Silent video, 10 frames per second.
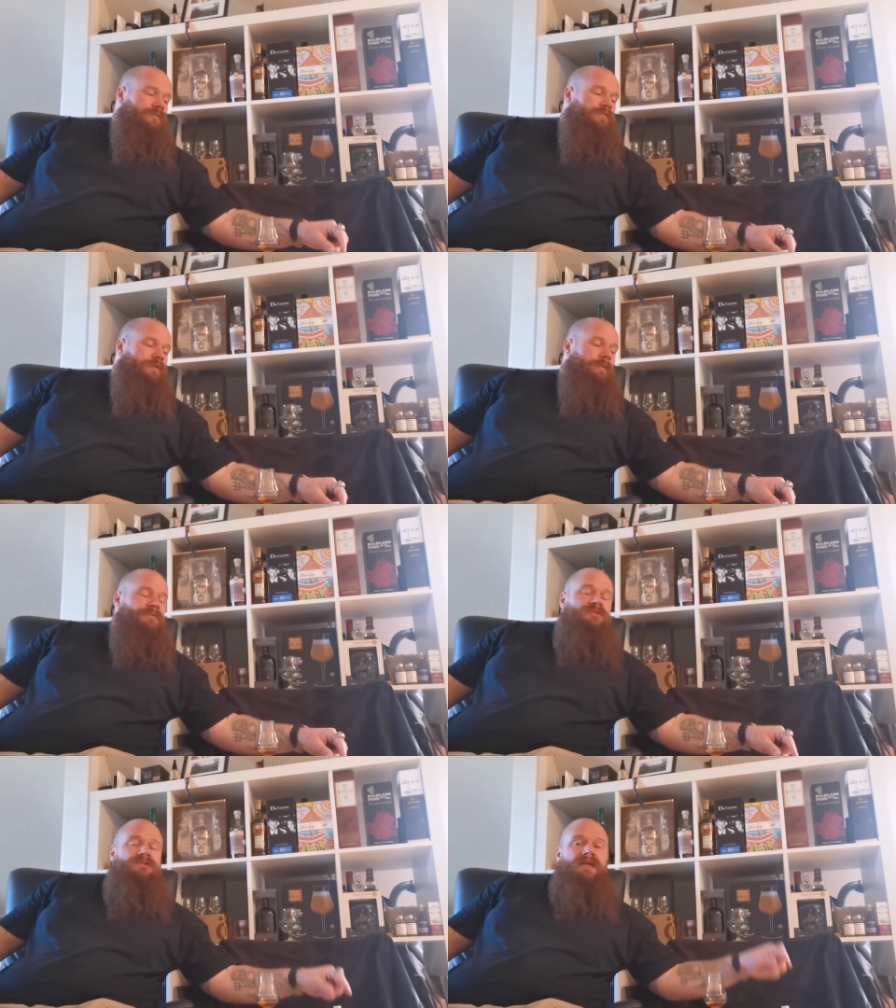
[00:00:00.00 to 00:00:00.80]

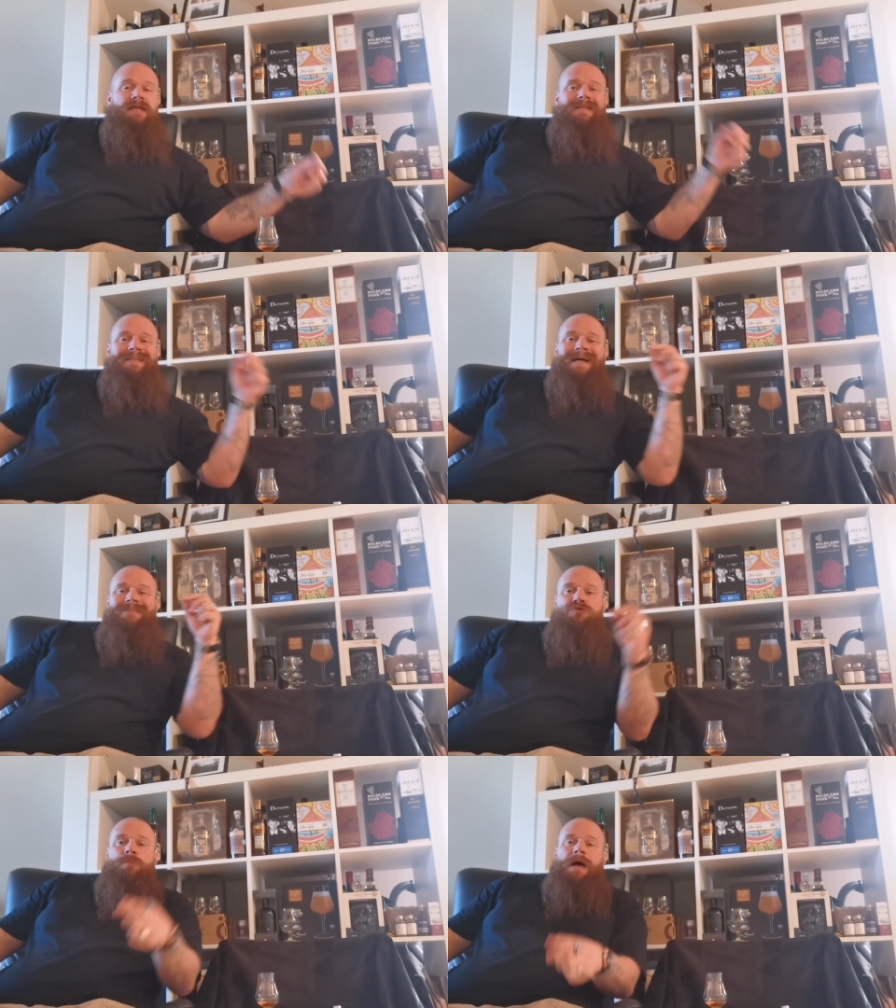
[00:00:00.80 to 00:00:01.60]
from
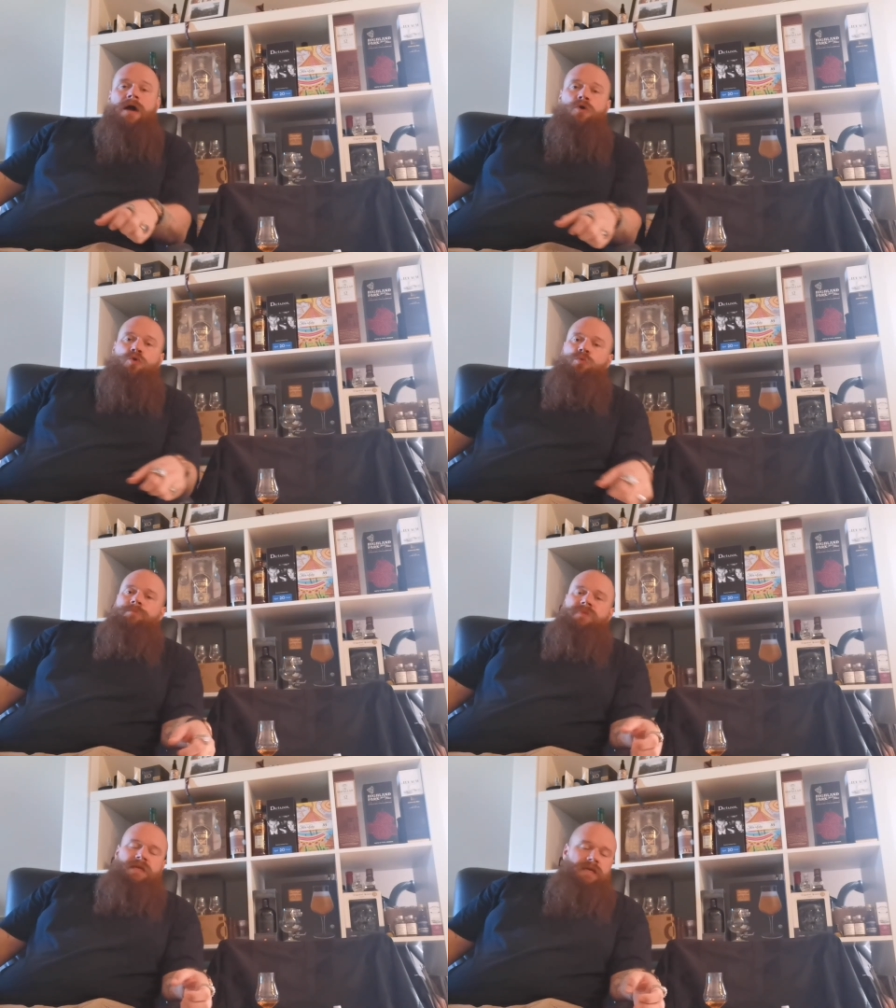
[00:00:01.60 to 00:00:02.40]
Trinidad Tobago
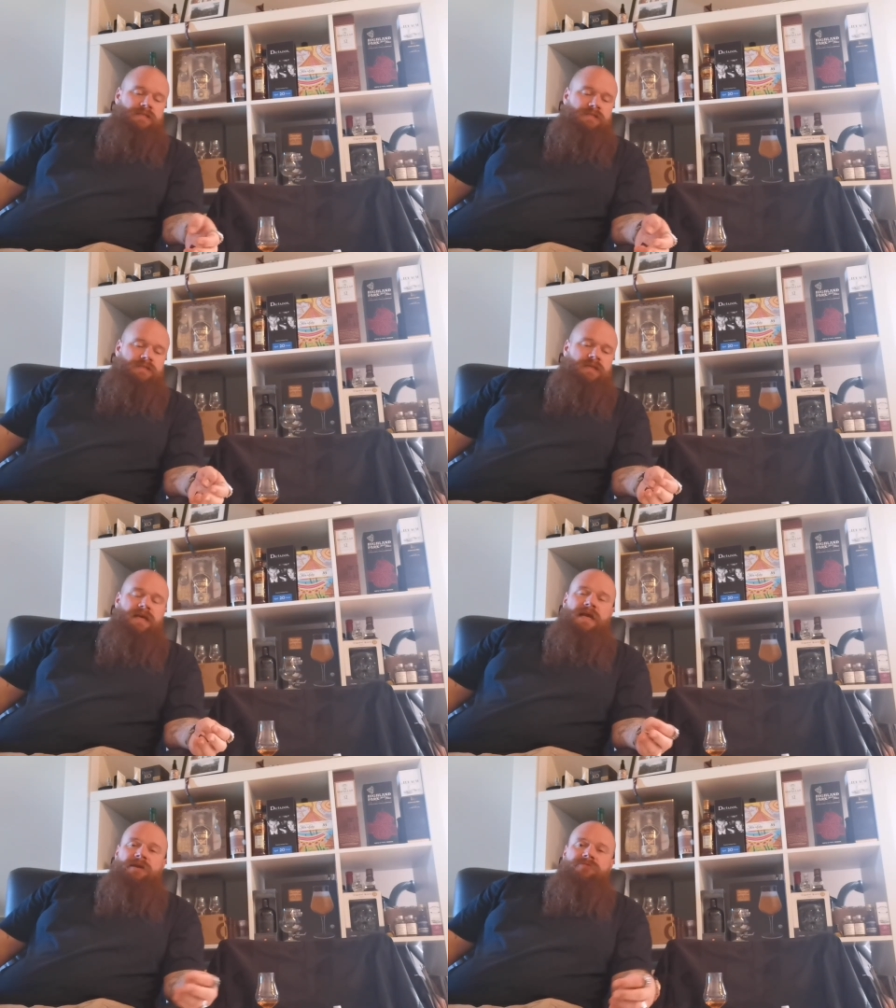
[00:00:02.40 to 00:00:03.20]
is
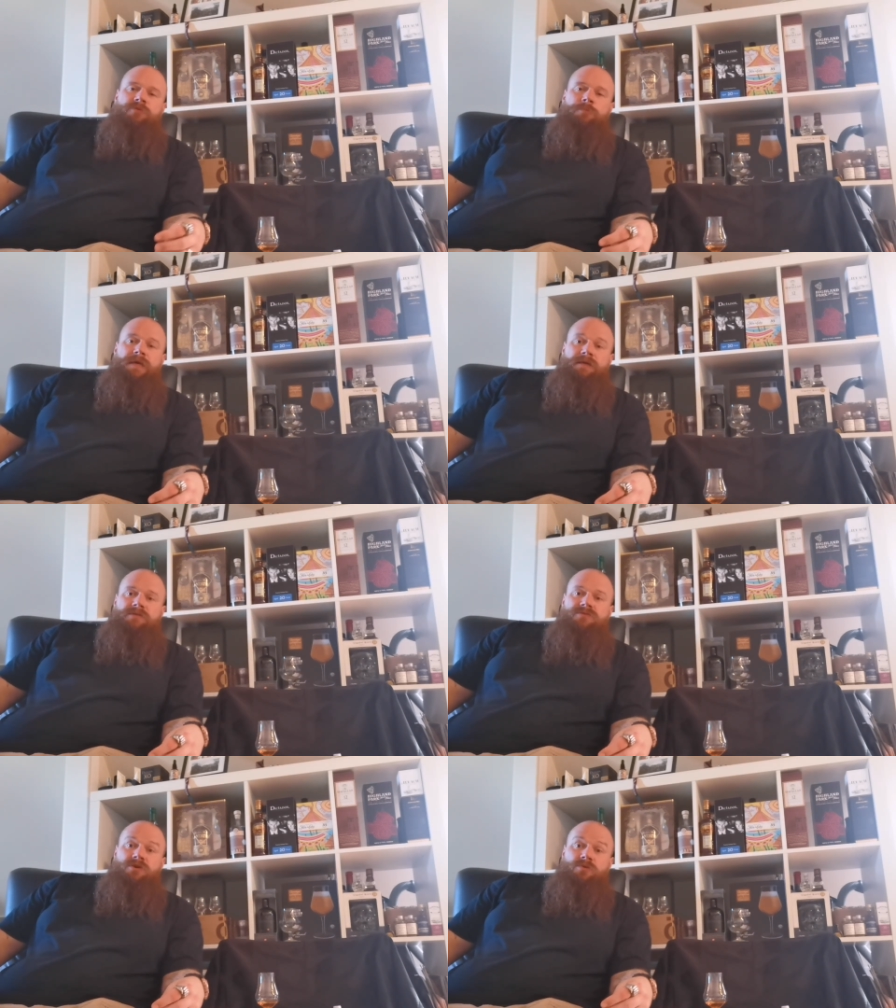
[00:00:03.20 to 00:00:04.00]
an 8 from me.
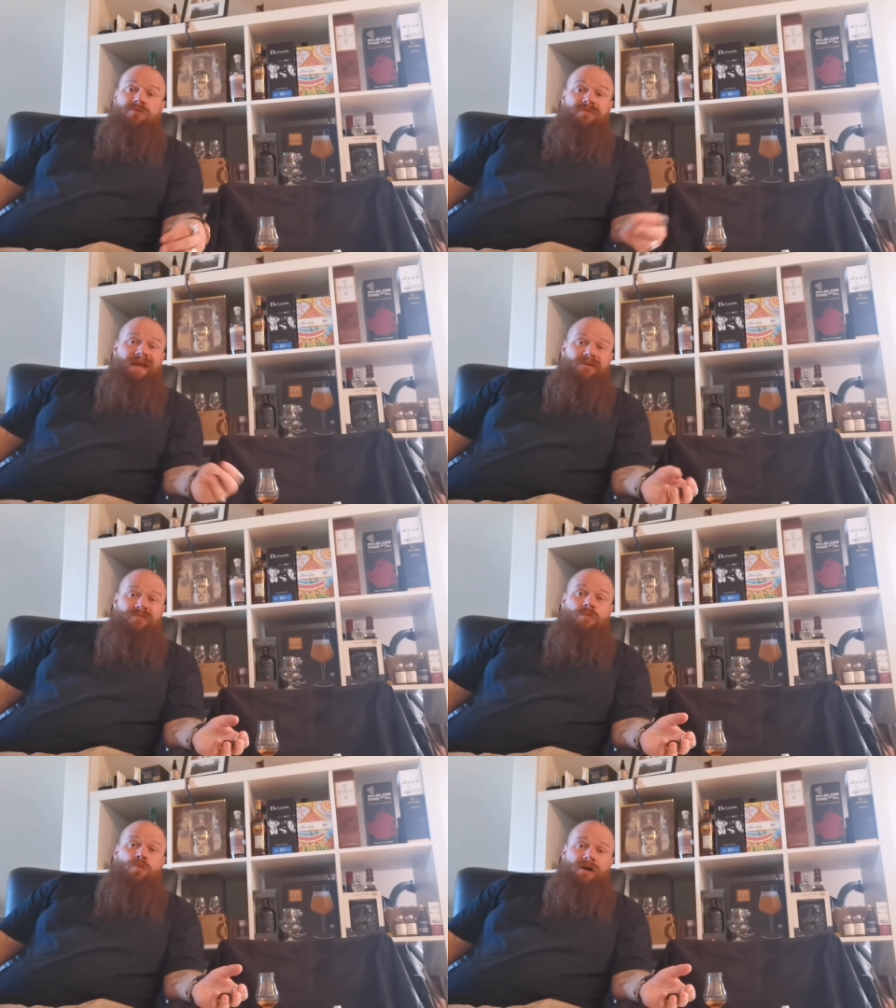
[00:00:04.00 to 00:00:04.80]
So thank you
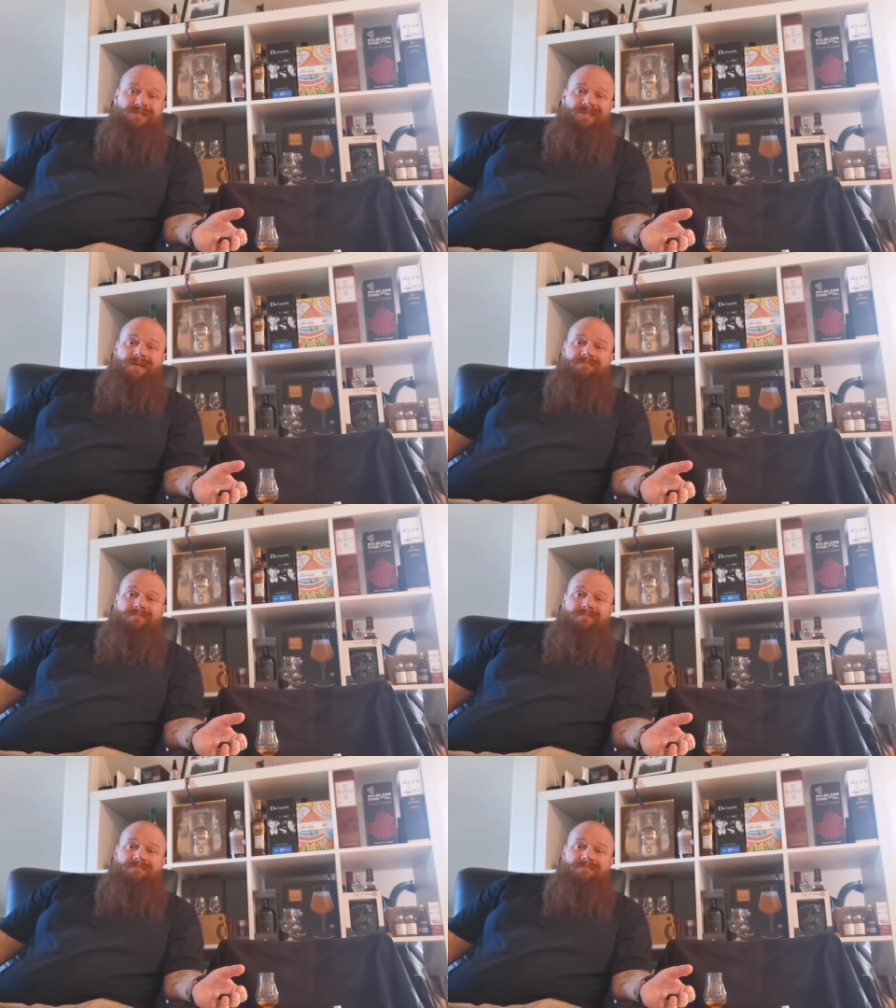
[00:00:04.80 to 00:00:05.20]
for watching.